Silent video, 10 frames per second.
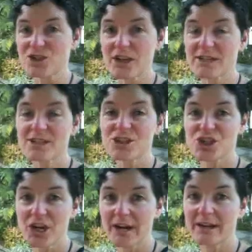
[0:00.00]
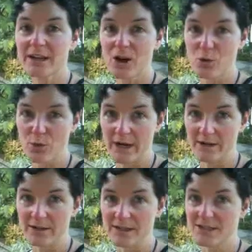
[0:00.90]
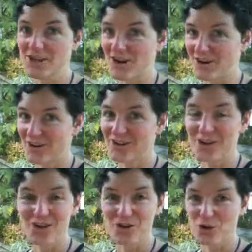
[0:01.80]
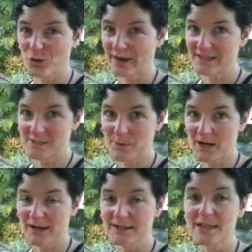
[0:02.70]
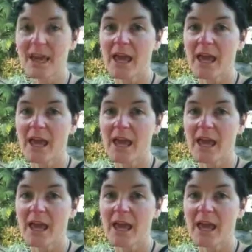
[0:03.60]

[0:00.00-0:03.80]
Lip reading: just shining awareness on your crazed mind